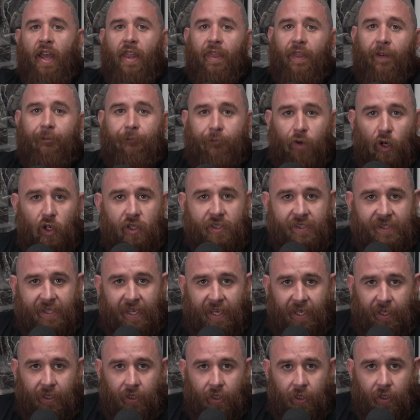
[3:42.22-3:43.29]
The first
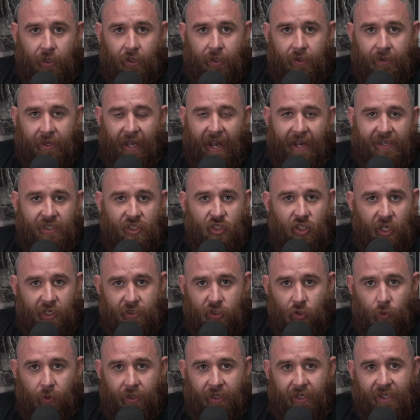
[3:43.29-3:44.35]
thing that I suggest
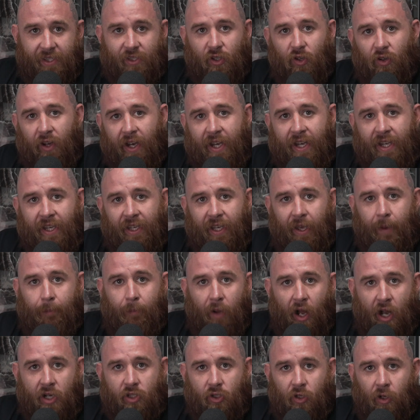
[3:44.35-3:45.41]
doing is creating a
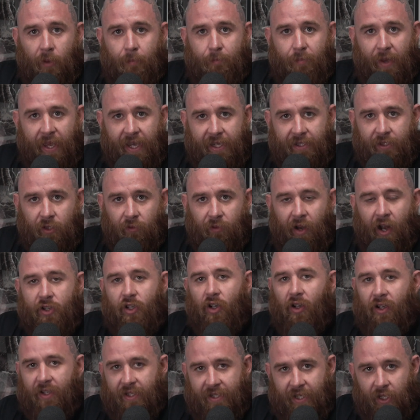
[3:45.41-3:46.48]
mantra based around
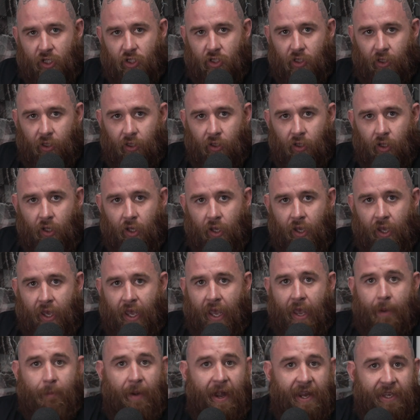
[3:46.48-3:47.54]
your intention.
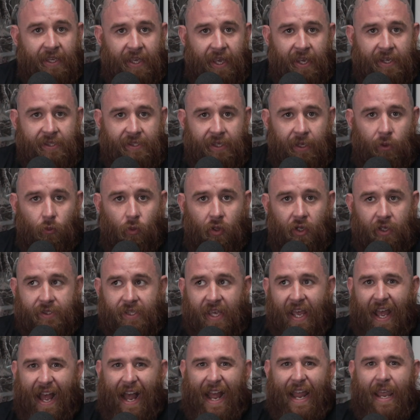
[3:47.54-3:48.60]
In my case, it was,
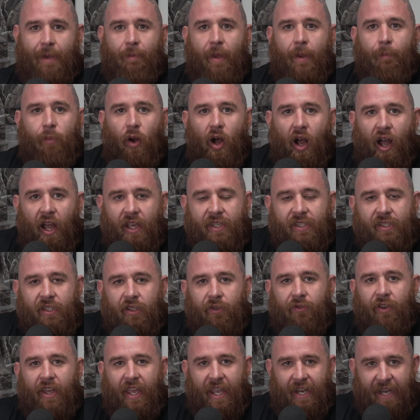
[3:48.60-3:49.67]
I am a
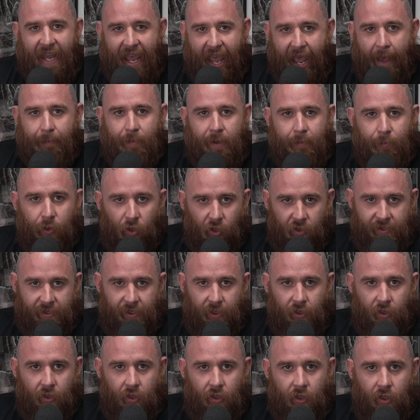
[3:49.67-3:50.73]
positive and happy
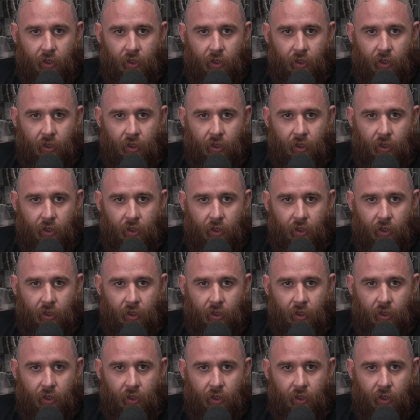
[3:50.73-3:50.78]
person.